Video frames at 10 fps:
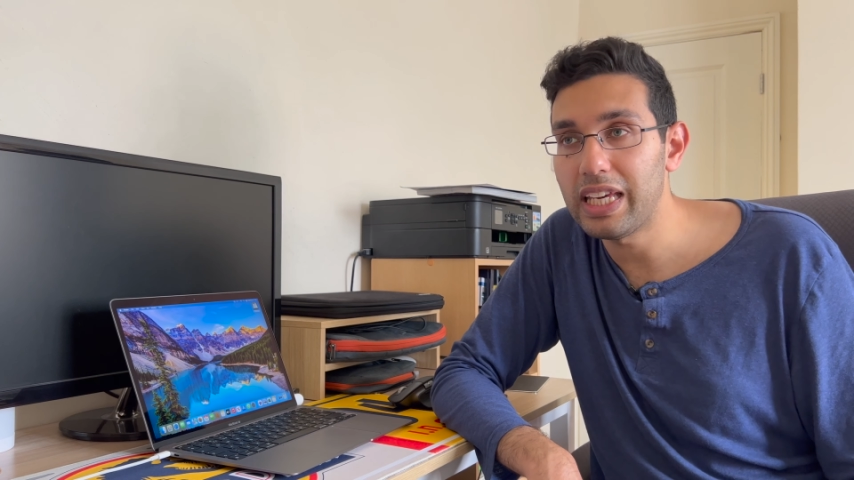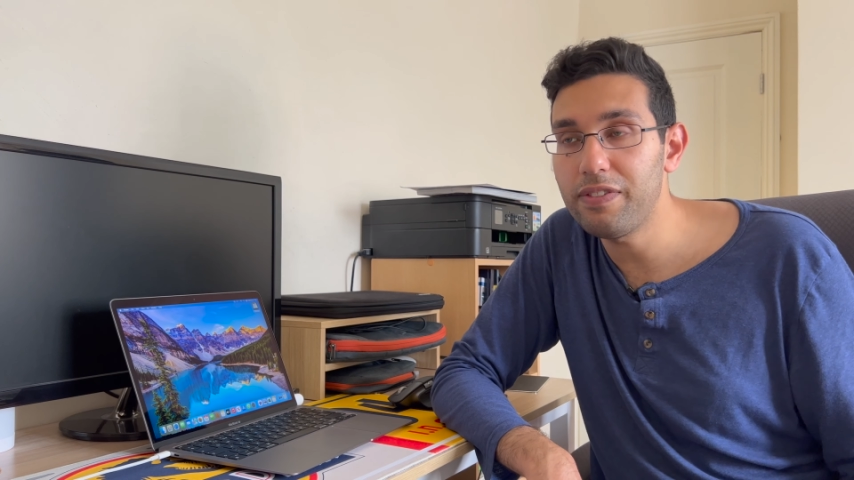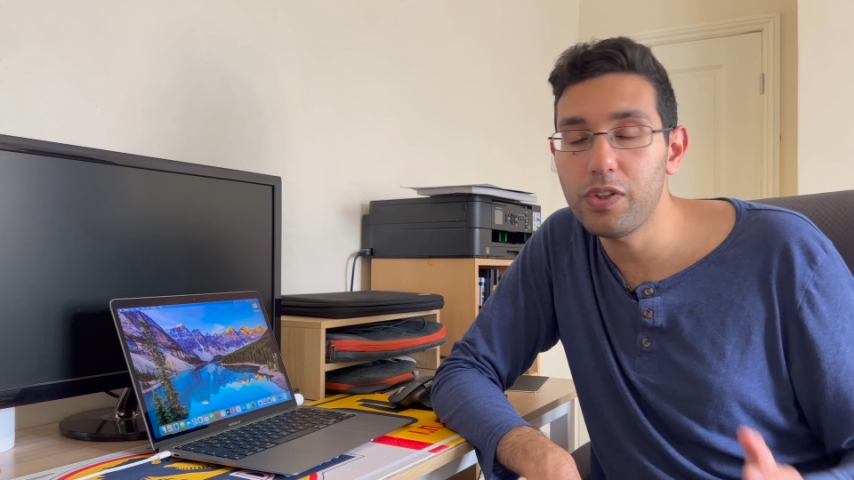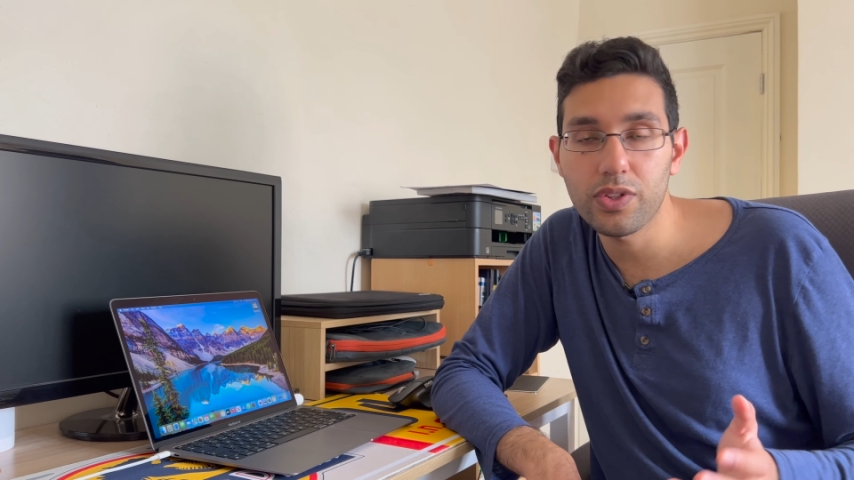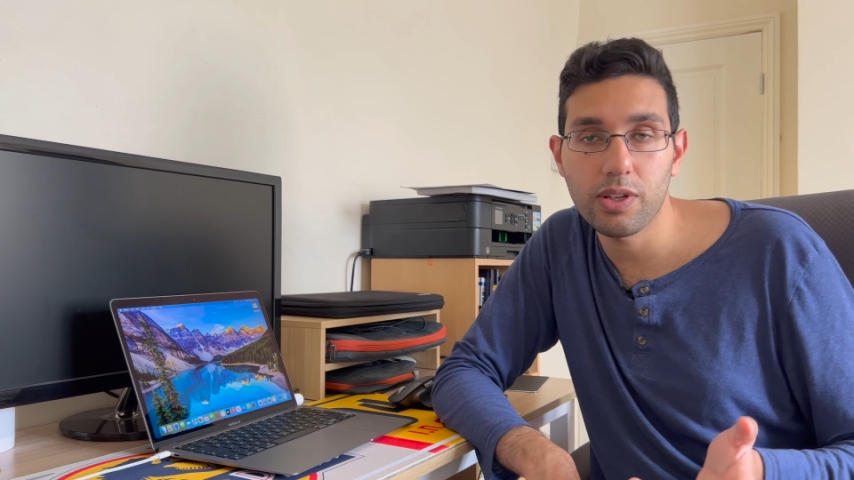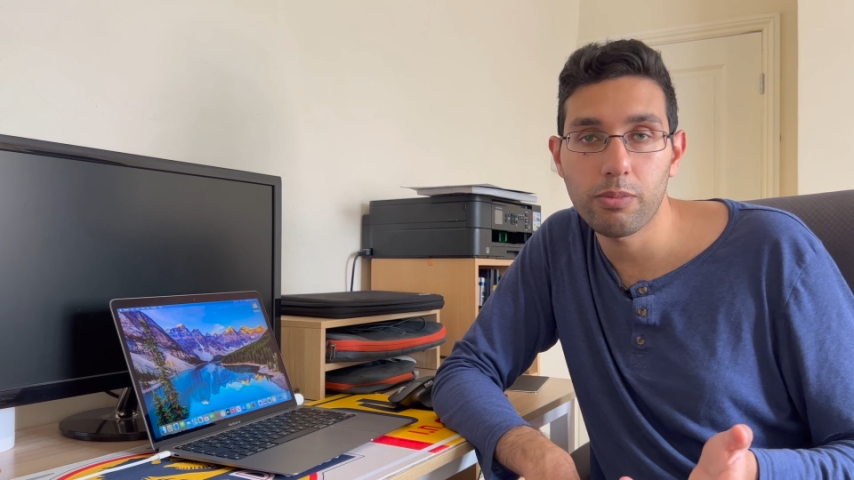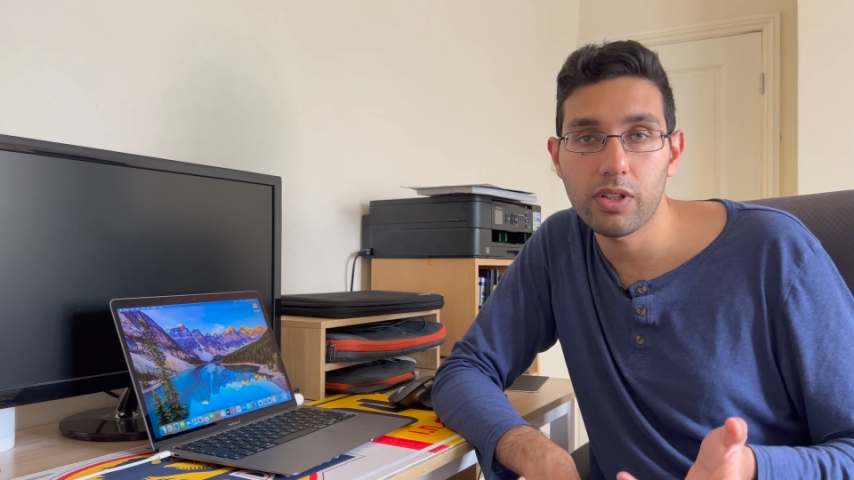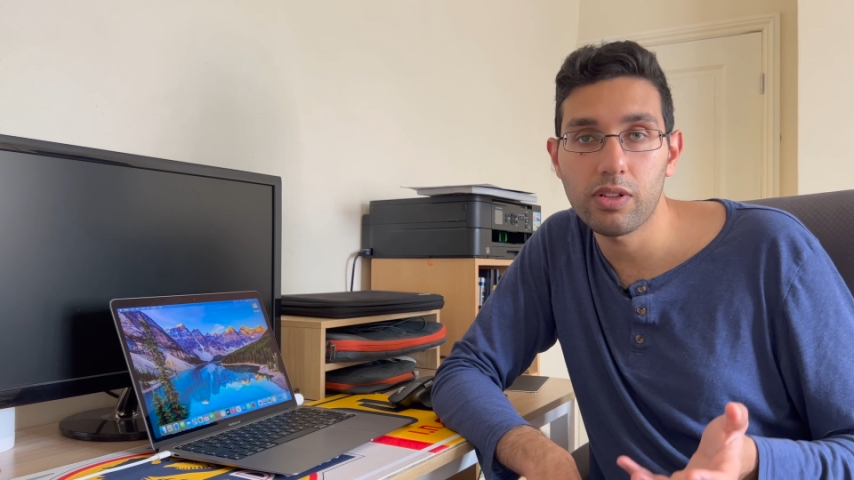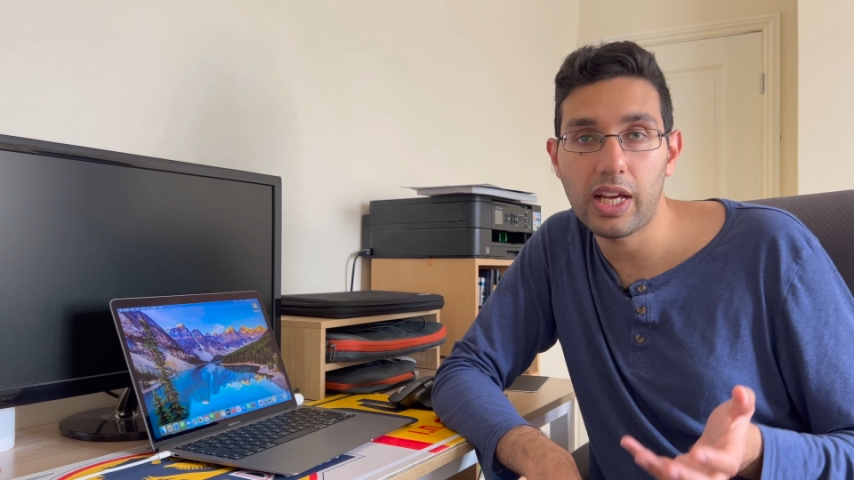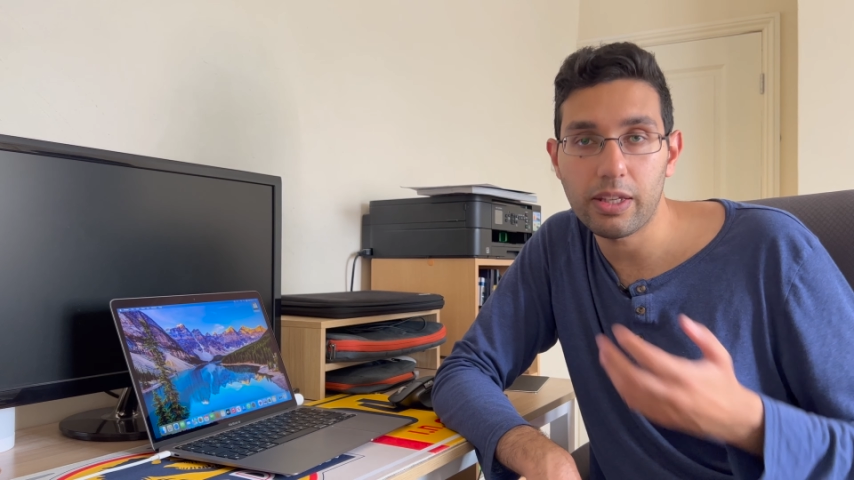If you're
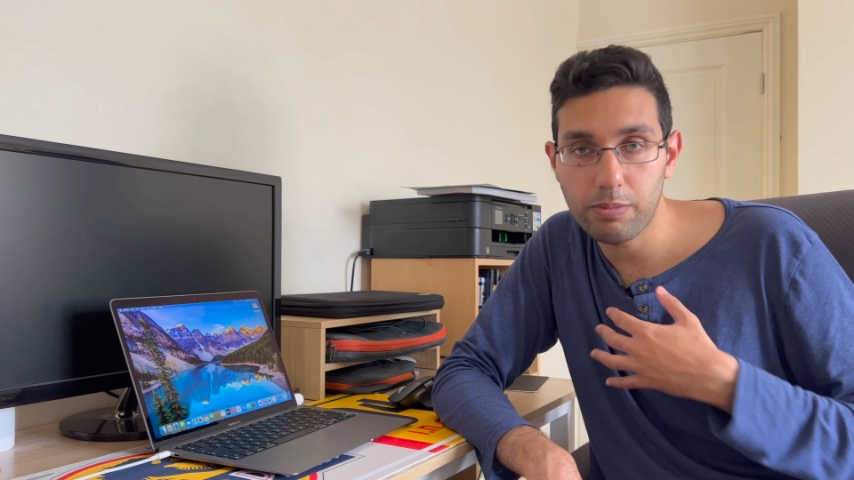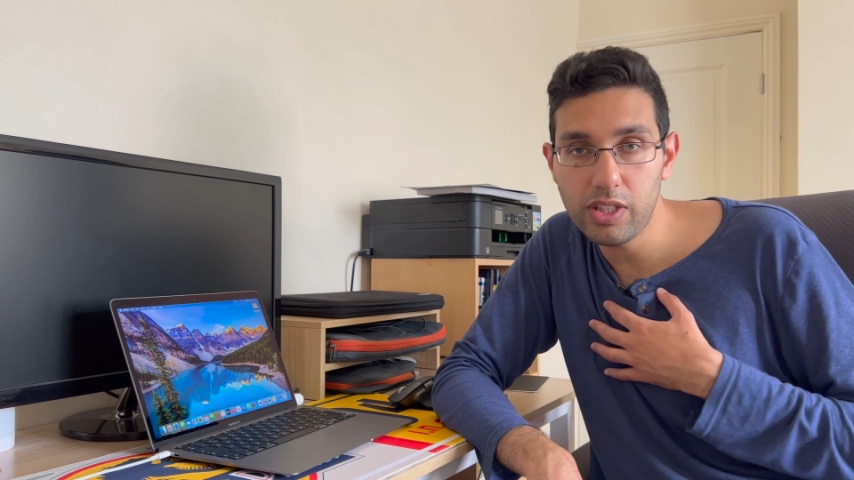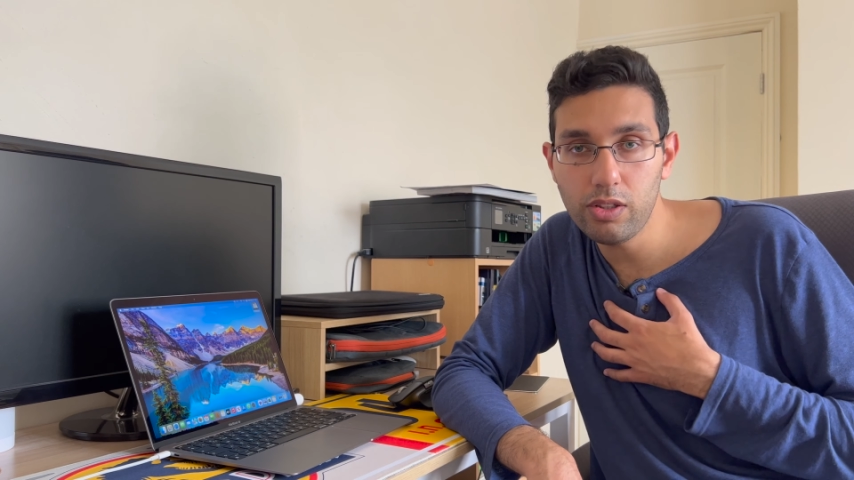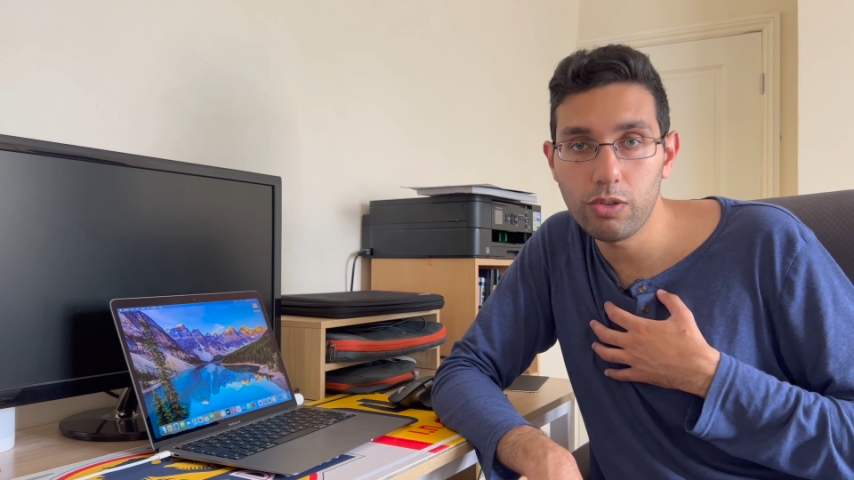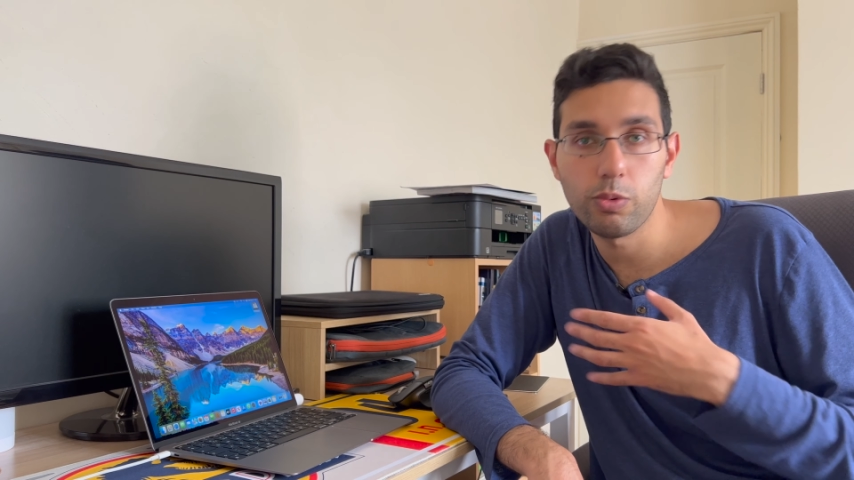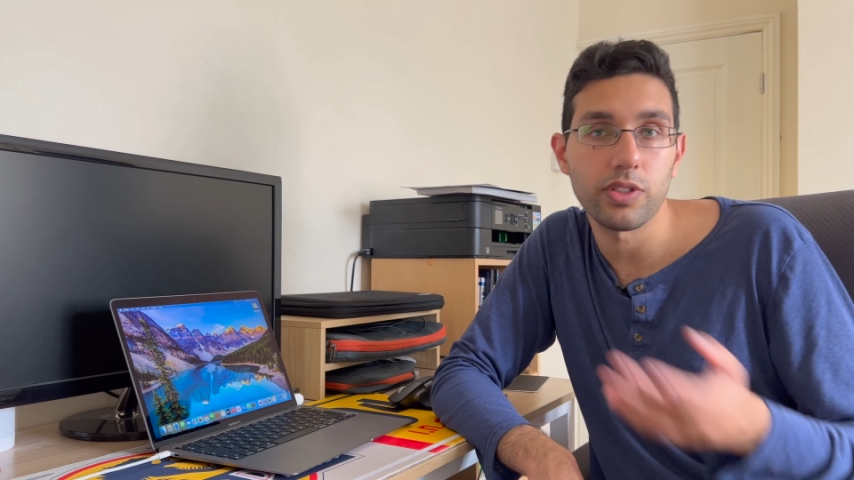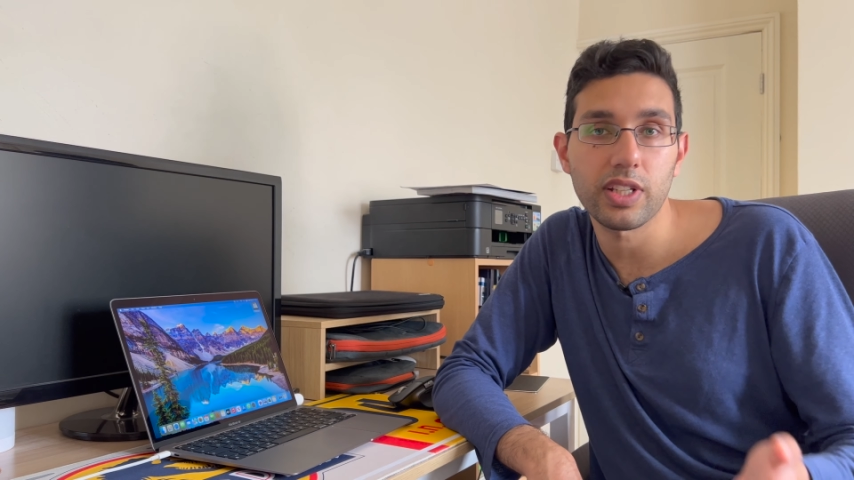someone like me who wants